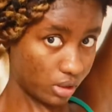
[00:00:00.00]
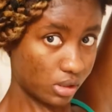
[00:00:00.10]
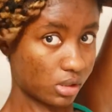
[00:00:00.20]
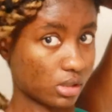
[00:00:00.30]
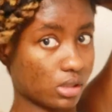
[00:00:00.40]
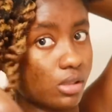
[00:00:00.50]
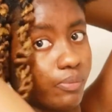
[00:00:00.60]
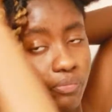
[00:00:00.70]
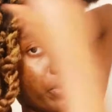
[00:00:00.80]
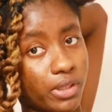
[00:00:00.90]
this is
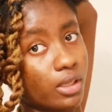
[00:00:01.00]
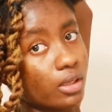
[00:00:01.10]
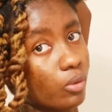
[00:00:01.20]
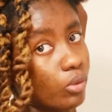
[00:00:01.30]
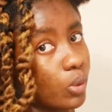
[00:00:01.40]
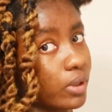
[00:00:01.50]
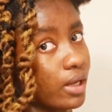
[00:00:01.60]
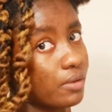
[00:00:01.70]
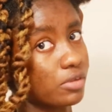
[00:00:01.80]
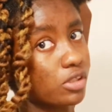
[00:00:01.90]
what we
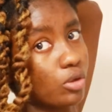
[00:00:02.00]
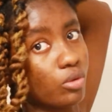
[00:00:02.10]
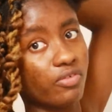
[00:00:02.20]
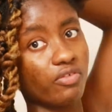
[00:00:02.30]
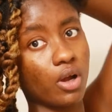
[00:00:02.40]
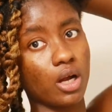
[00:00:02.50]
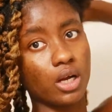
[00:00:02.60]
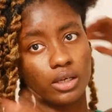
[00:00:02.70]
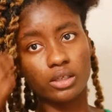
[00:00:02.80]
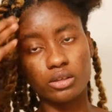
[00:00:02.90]
have so
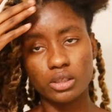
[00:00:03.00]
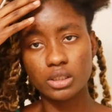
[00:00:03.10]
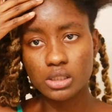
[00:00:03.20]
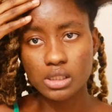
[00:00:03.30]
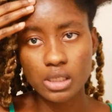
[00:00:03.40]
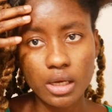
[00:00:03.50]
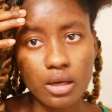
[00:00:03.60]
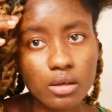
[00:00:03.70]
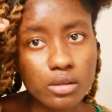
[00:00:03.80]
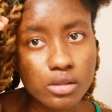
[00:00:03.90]
far. You can
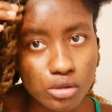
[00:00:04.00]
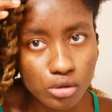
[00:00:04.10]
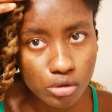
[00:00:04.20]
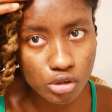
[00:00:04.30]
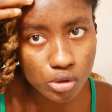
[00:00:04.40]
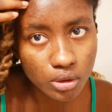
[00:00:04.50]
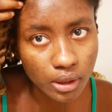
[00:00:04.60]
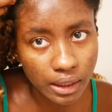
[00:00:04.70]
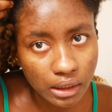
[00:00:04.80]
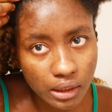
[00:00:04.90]
tell, as usual,
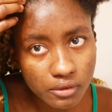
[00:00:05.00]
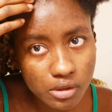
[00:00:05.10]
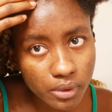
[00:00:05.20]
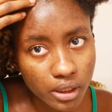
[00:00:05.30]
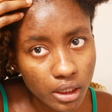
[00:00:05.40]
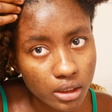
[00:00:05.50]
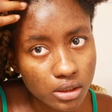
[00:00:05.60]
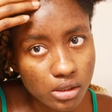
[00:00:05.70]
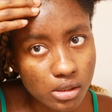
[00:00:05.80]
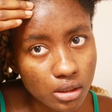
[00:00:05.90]
I left my
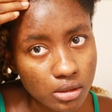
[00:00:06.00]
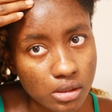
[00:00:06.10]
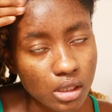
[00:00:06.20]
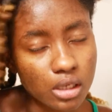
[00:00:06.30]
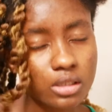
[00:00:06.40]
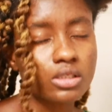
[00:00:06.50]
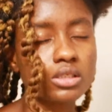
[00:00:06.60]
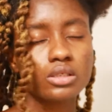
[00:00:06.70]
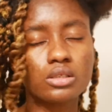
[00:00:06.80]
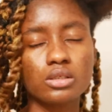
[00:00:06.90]
edges
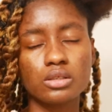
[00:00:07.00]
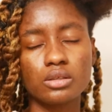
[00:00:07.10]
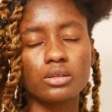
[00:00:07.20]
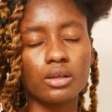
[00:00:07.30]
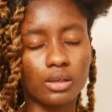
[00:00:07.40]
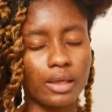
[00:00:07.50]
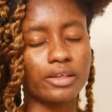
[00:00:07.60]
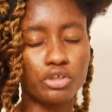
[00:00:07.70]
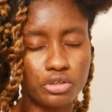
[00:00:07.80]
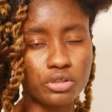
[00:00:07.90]
untouched,
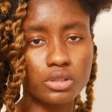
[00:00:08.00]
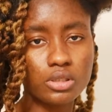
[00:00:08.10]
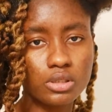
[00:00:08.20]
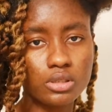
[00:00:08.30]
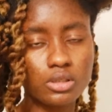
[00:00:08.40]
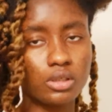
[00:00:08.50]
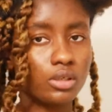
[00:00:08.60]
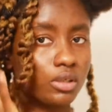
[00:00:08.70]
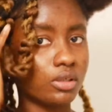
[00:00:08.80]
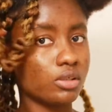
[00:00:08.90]
like you
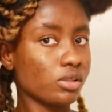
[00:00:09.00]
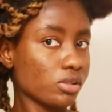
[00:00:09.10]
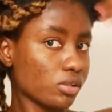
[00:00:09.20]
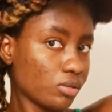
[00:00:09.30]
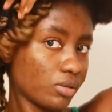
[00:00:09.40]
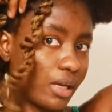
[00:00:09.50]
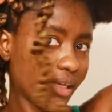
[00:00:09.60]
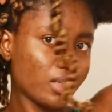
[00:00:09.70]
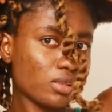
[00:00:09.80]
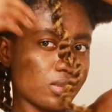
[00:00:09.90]
should. So
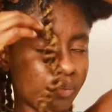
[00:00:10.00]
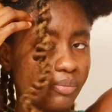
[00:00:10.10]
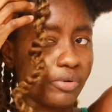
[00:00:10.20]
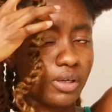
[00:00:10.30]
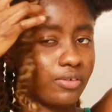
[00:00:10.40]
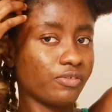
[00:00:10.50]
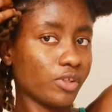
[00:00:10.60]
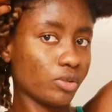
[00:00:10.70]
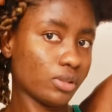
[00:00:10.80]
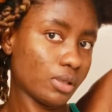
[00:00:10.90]
yeah, it's pretty
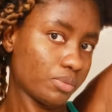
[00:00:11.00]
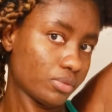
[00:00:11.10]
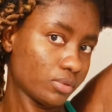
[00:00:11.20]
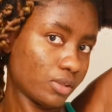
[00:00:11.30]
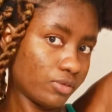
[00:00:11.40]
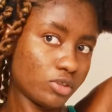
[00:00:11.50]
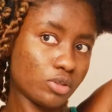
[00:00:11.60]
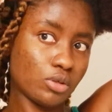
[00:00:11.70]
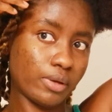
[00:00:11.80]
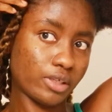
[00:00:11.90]
filled up, even
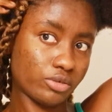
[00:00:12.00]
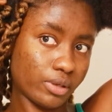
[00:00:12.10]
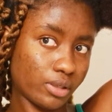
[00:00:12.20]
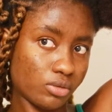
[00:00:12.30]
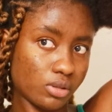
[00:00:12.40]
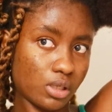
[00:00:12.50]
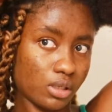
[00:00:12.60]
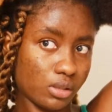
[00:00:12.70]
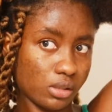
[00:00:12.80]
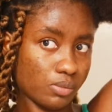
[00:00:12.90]
though I tried to take
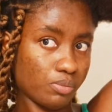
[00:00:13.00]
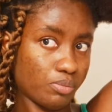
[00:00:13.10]
as